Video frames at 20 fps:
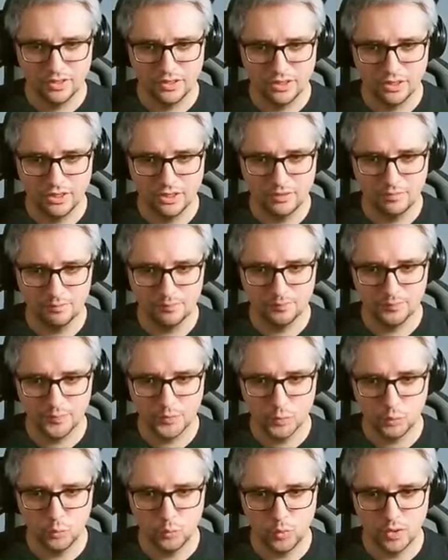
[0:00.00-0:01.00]
Um,
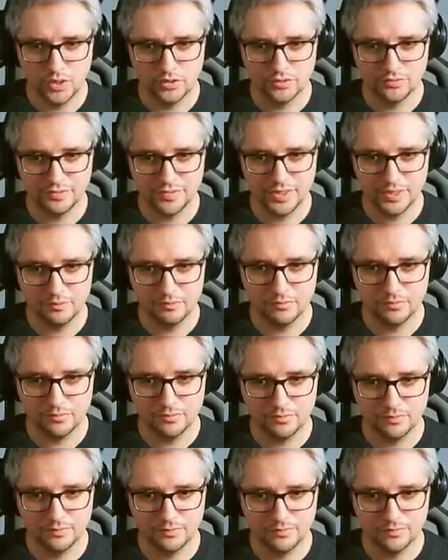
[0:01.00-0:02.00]
one of
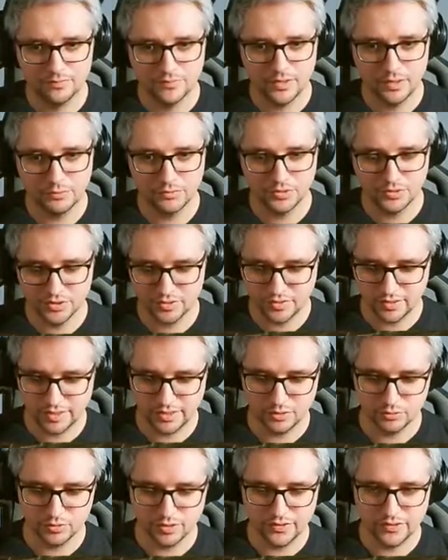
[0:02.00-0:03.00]
them, I'm gonna
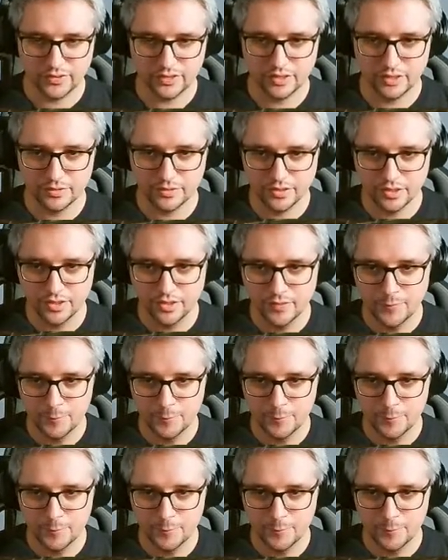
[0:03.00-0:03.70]
take a risk here.